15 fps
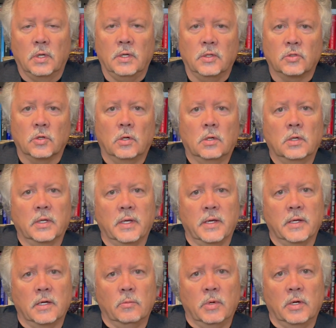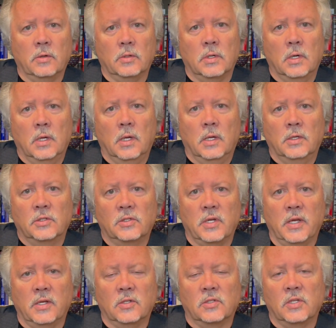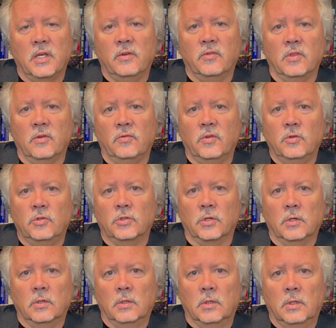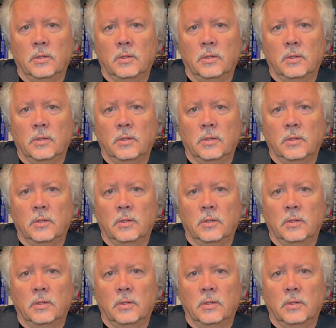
It's all again about staying safe in the future.